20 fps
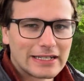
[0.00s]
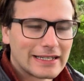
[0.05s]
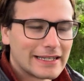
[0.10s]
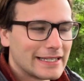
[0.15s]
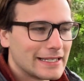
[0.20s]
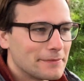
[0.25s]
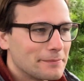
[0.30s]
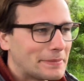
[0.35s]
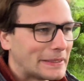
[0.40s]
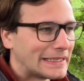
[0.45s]

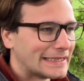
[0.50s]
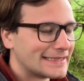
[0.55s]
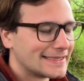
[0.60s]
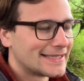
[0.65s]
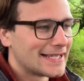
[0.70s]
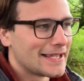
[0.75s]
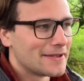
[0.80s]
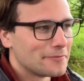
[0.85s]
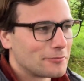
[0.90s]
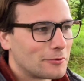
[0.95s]
the biggest
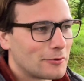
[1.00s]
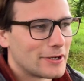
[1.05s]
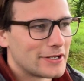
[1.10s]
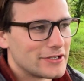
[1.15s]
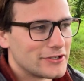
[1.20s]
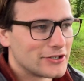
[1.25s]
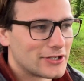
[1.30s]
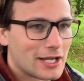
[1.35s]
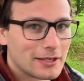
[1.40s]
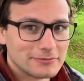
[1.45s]
tip when
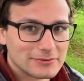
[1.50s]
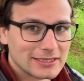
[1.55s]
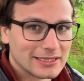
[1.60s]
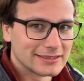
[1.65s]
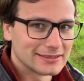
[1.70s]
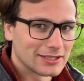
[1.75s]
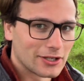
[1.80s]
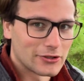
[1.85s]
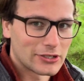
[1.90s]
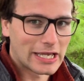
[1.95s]
you come to
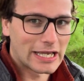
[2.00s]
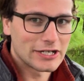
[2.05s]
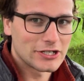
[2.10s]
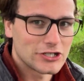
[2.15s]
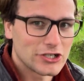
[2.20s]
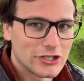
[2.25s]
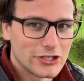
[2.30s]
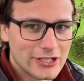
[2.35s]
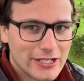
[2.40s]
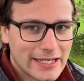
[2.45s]
this
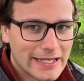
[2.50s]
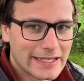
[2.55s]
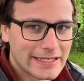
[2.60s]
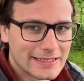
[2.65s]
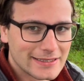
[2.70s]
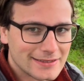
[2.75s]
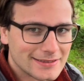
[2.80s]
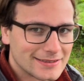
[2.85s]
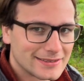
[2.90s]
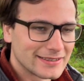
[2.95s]
location
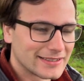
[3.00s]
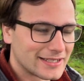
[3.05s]
is to